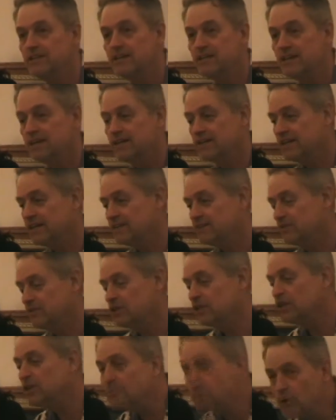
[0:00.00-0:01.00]
and they
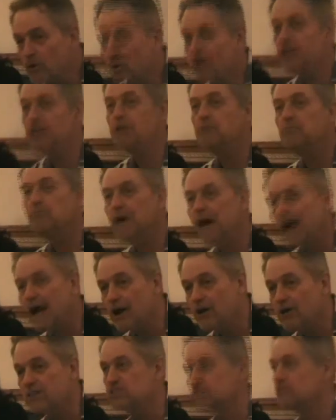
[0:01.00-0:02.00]
liberated
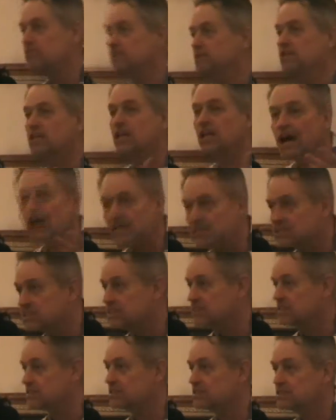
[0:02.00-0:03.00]
Paris from the
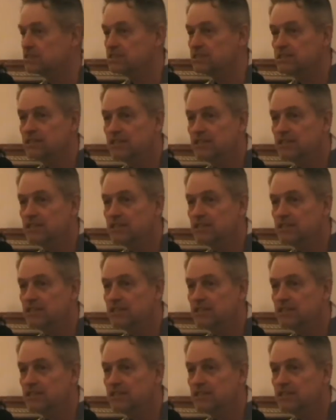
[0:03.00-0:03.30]
Nazis,